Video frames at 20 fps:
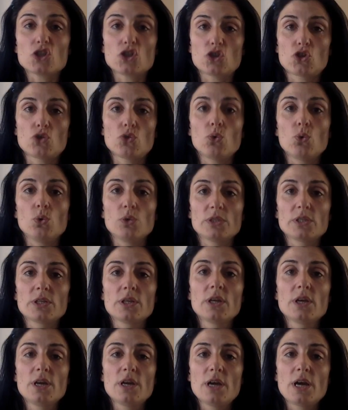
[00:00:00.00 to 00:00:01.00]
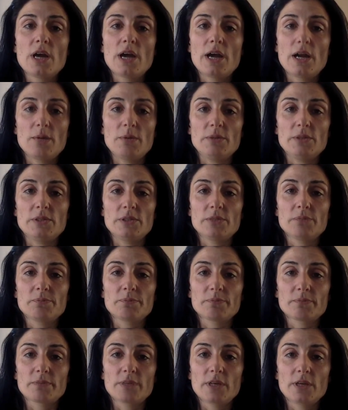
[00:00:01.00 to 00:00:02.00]
short habits.
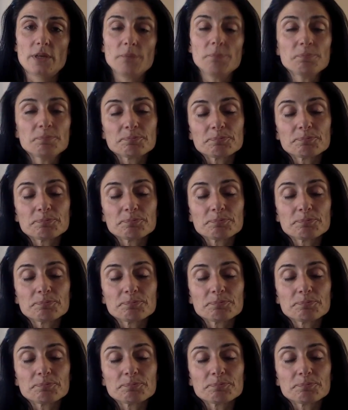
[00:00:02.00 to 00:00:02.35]
Okay,